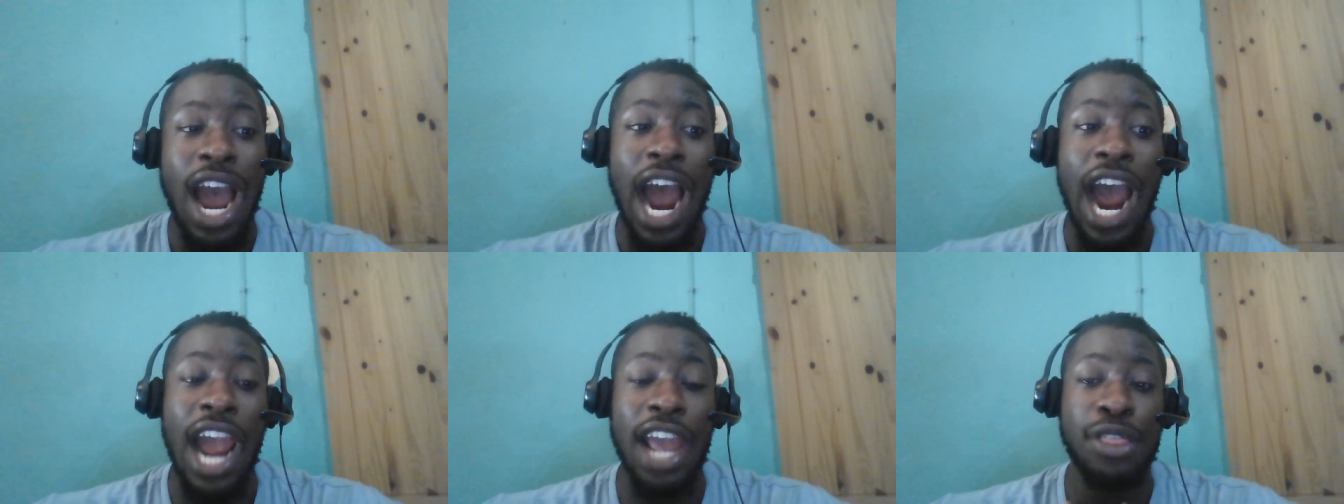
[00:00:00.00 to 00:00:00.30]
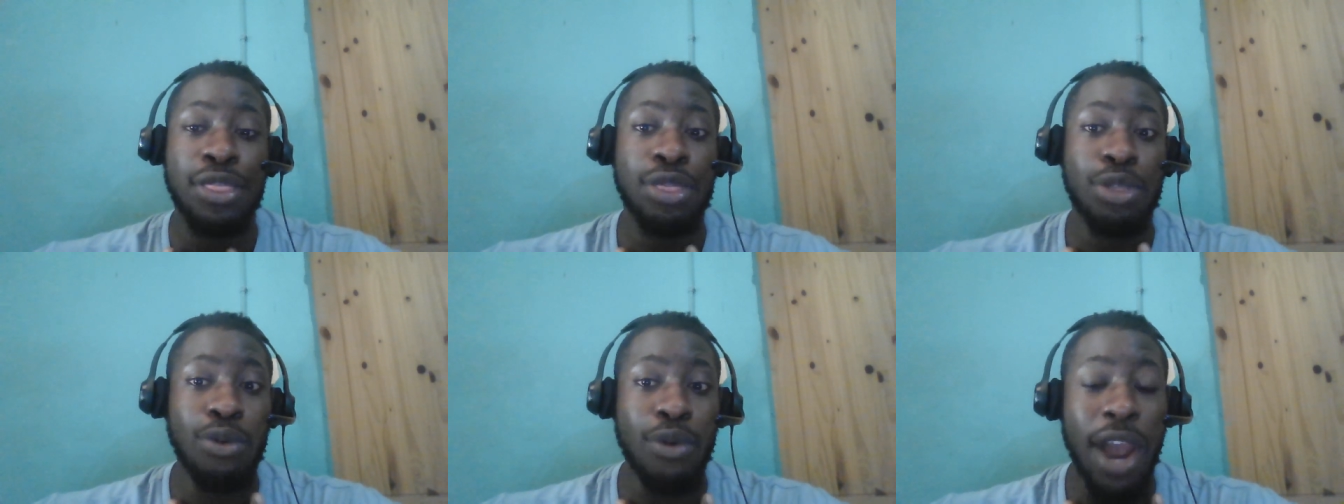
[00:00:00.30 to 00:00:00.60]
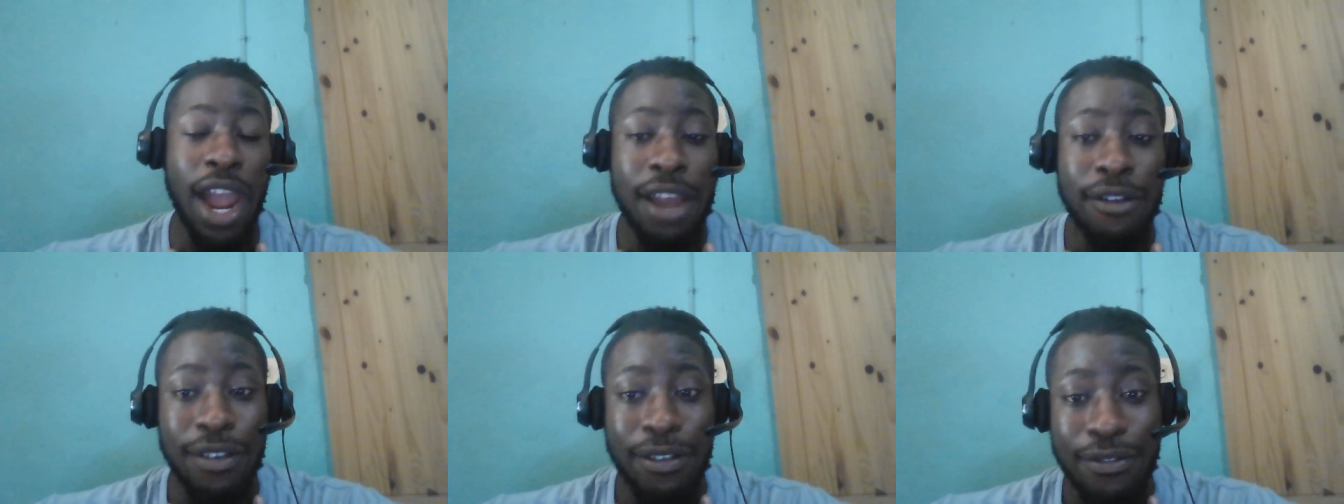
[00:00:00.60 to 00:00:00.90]
I
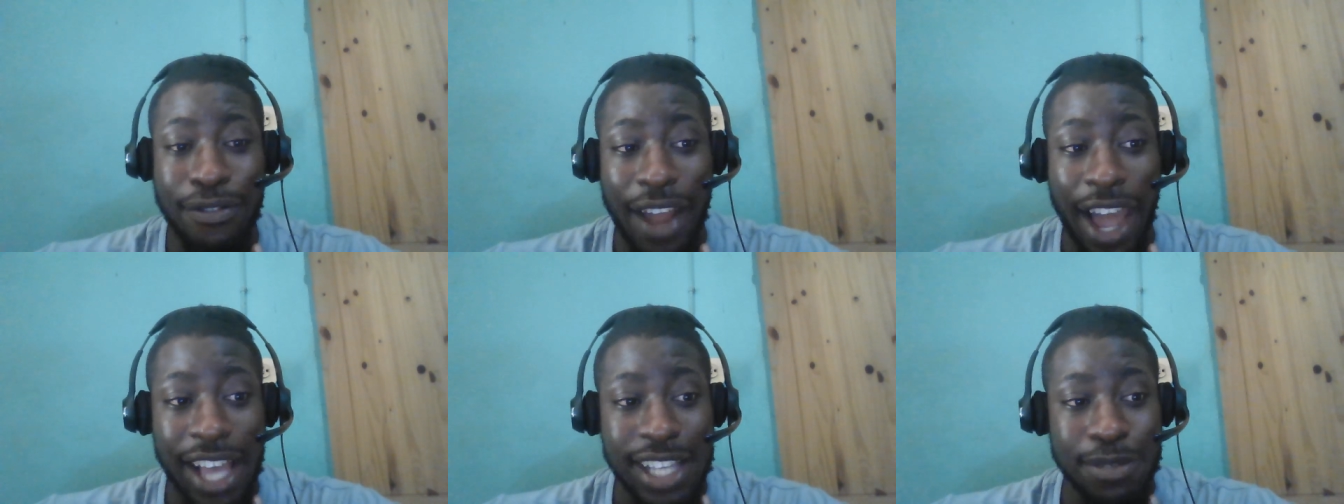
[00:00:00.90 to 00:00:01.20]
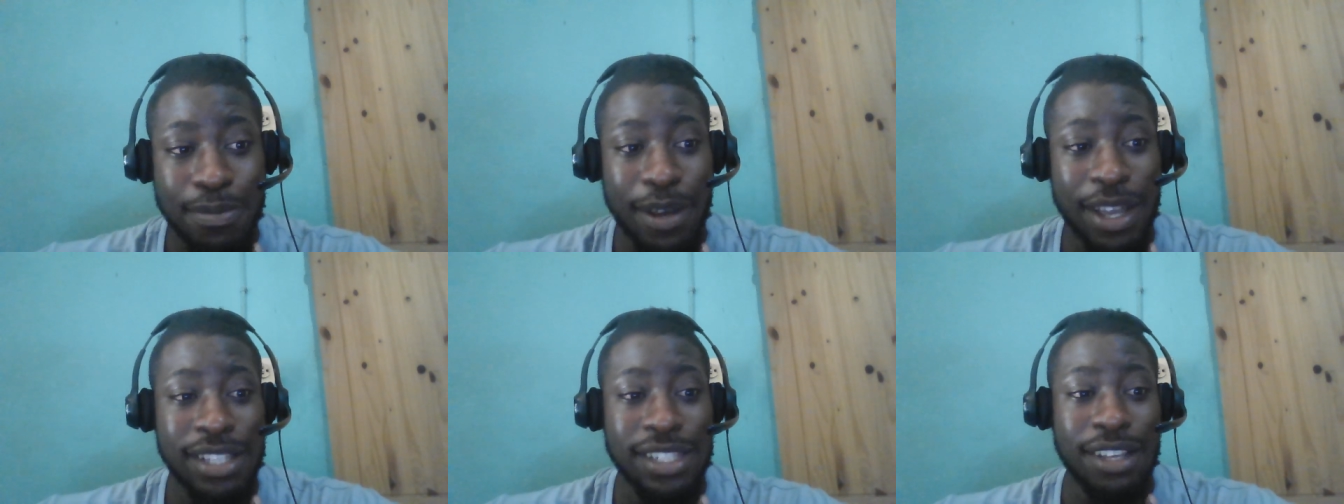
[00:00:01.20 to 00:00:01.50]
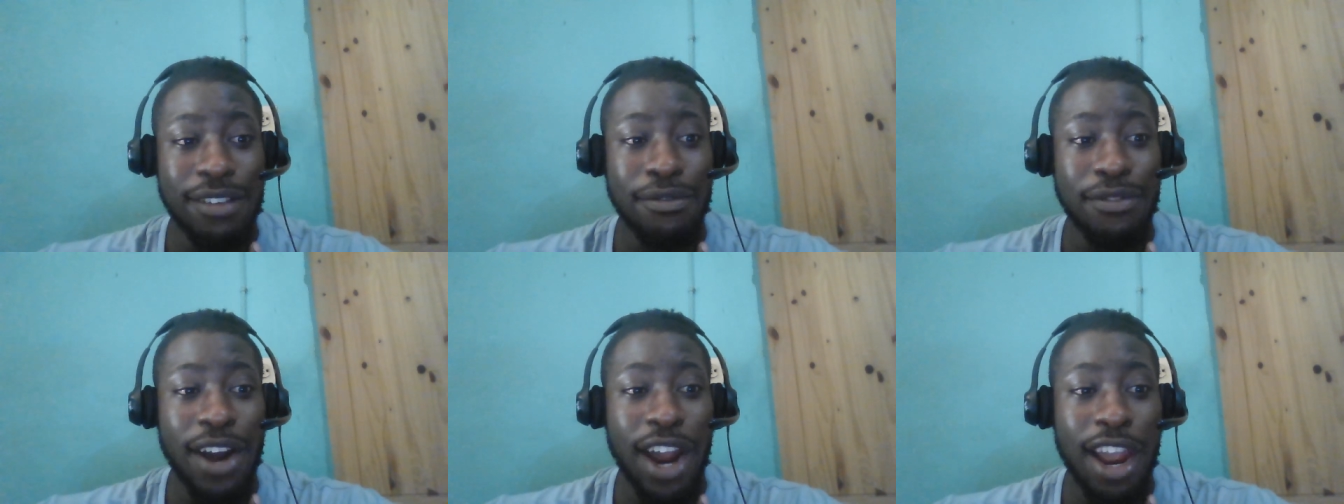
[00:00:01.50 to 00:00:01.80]
thrive in fast-paced
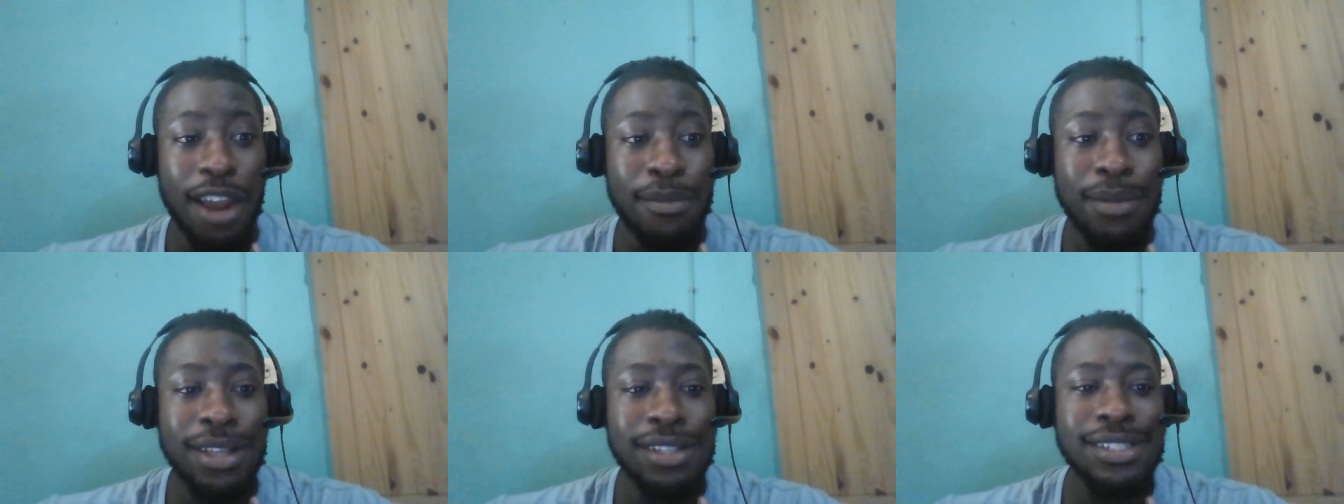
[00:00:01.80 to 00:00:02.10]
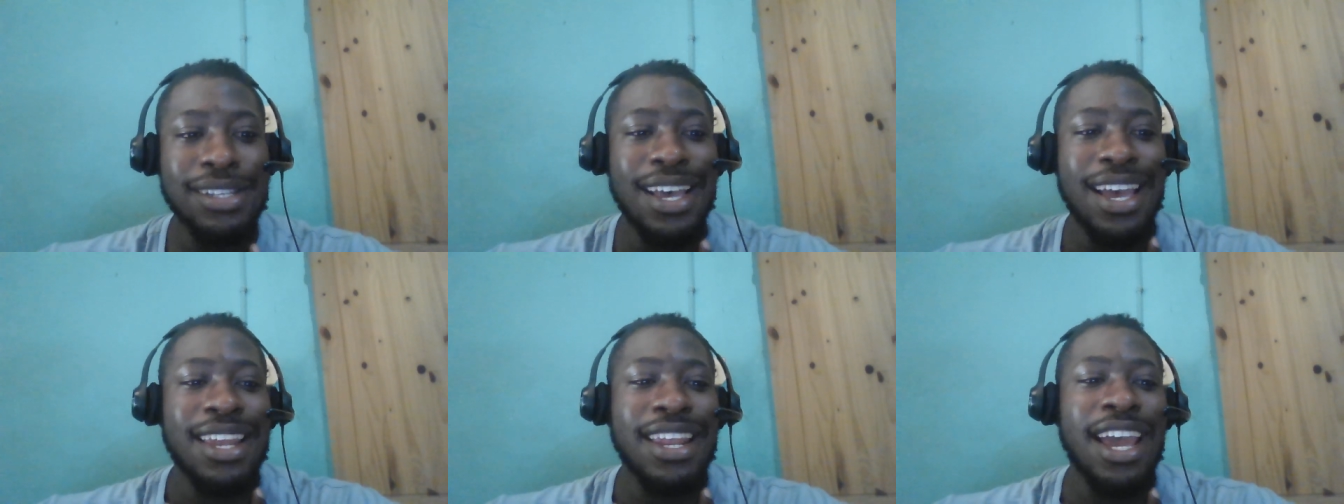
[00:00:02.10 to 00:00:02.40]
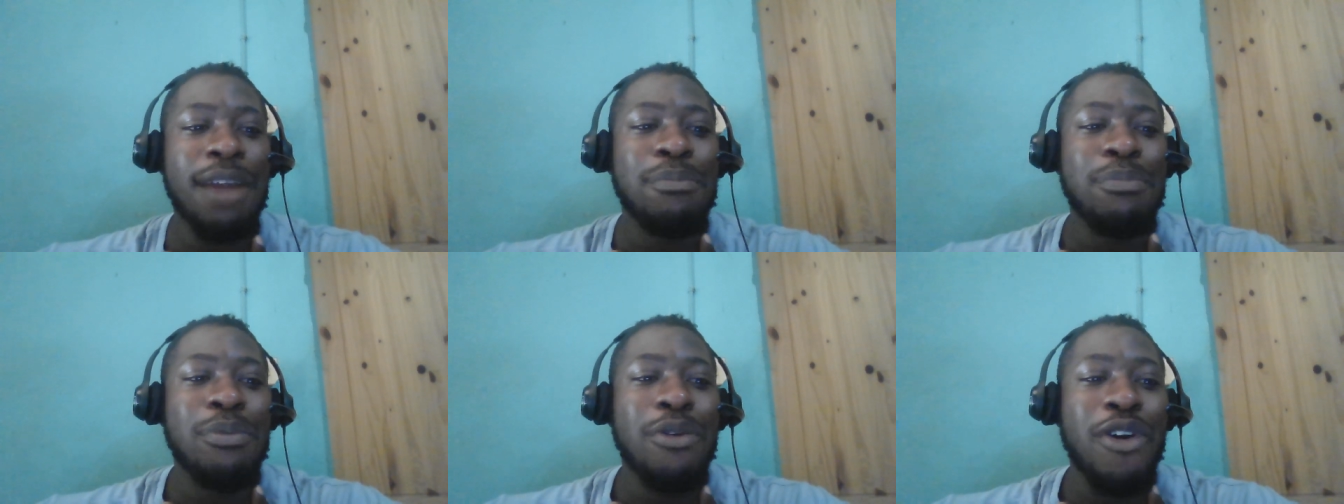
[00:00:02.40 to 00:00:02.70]
environment and
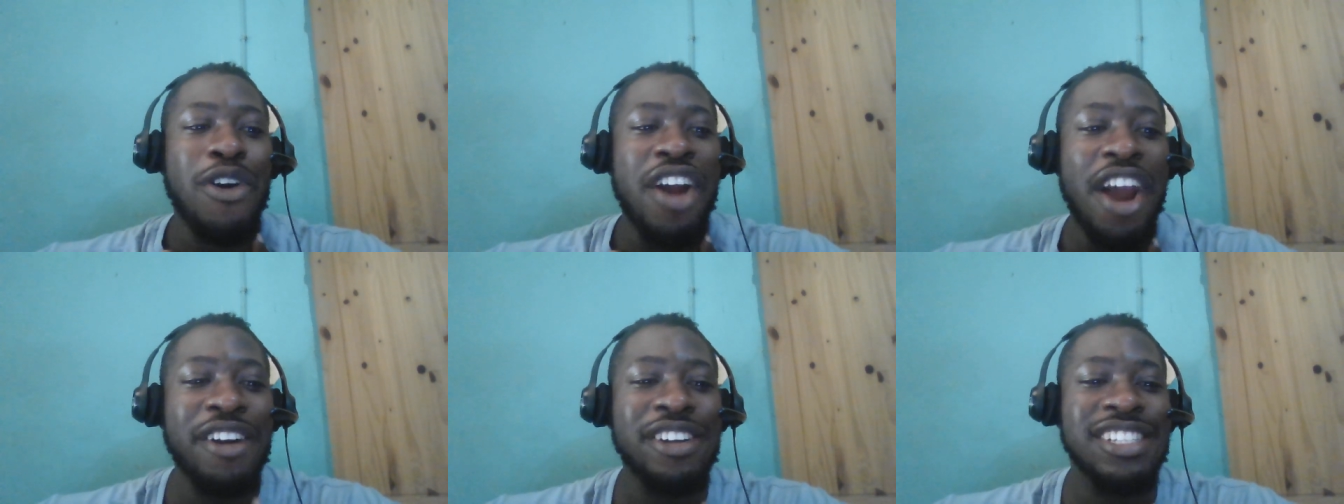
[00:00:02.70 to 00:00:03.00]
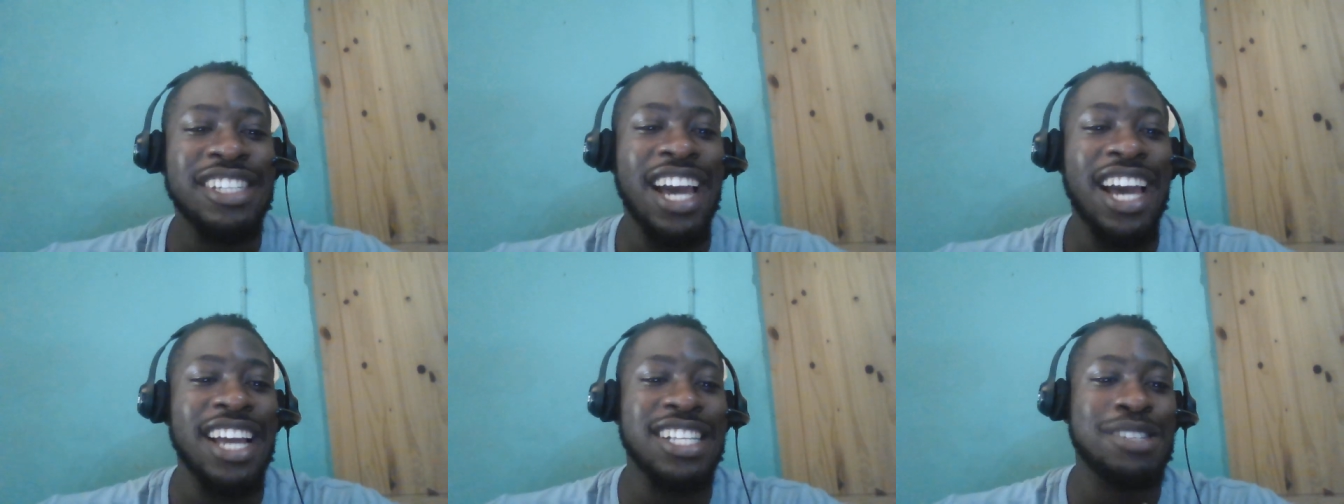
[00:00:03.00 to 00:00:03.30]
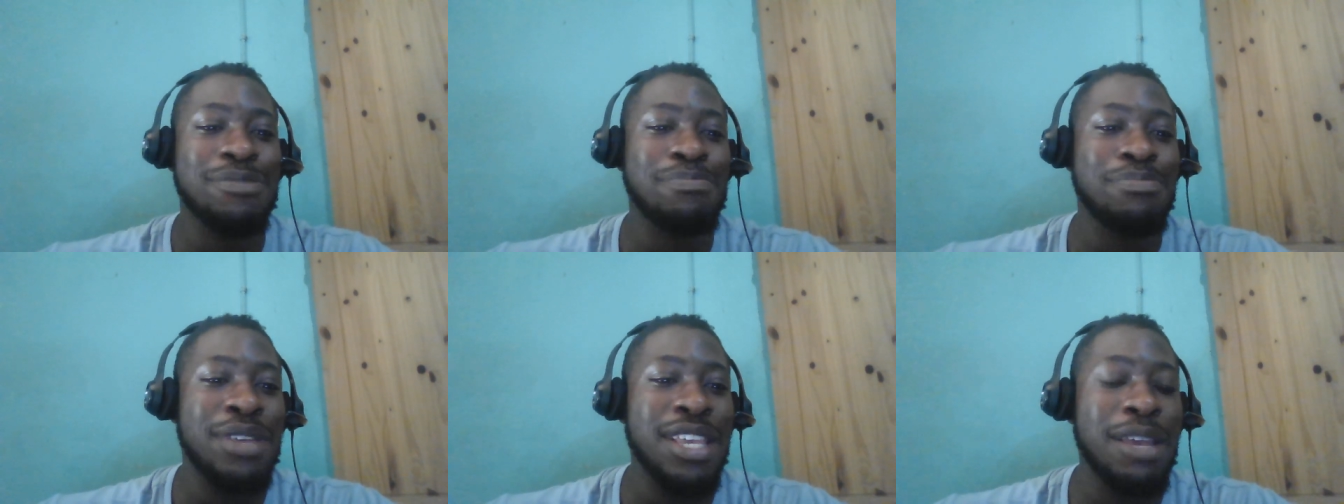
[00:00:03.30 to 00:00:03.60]
I
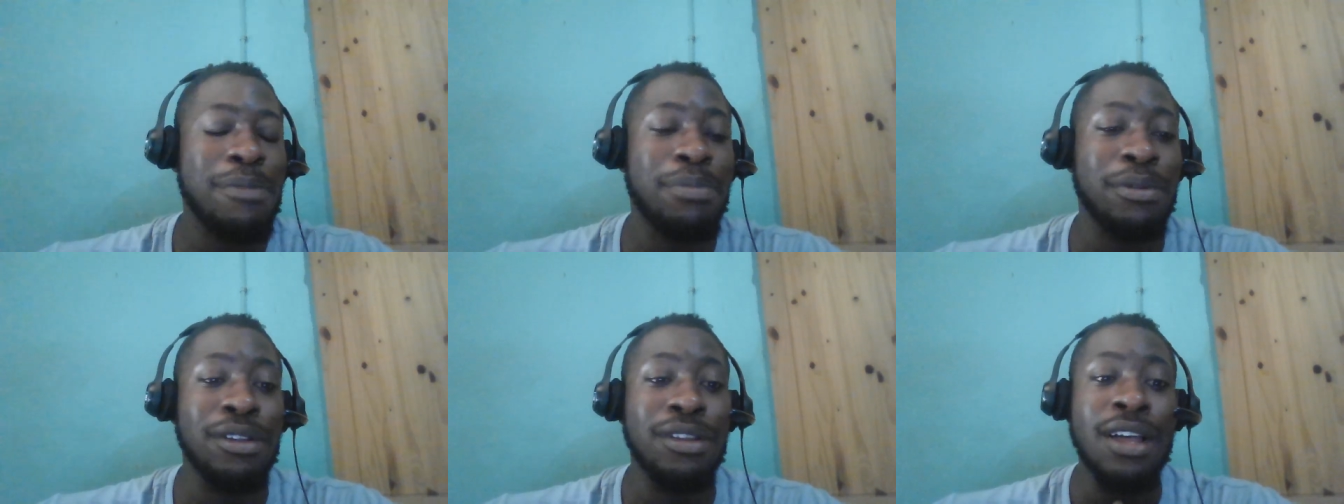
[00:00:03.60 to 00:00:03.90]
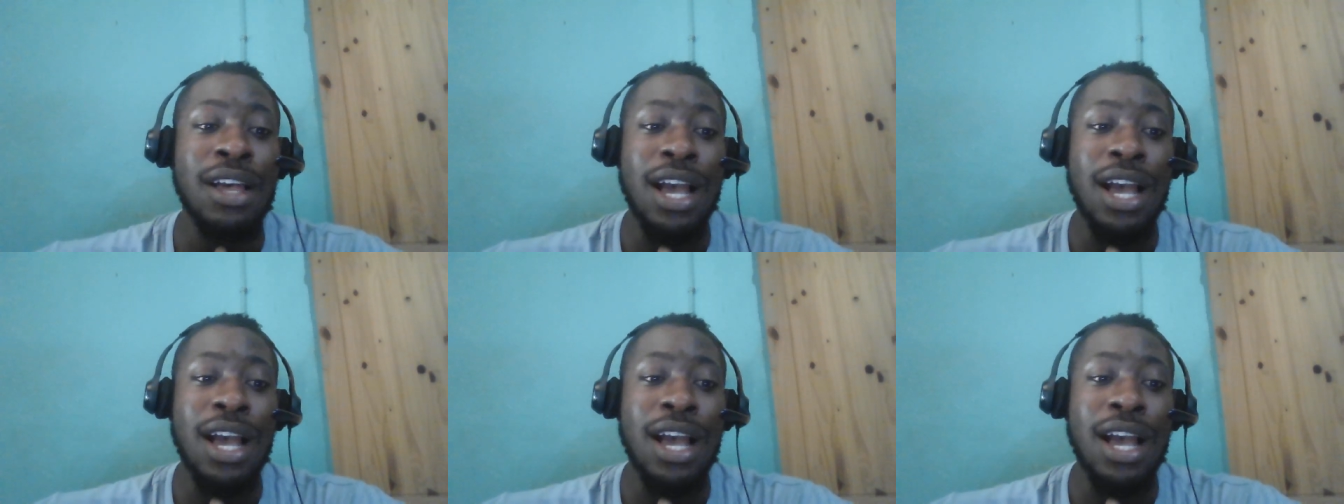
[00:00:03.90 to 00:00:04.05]
prioritize people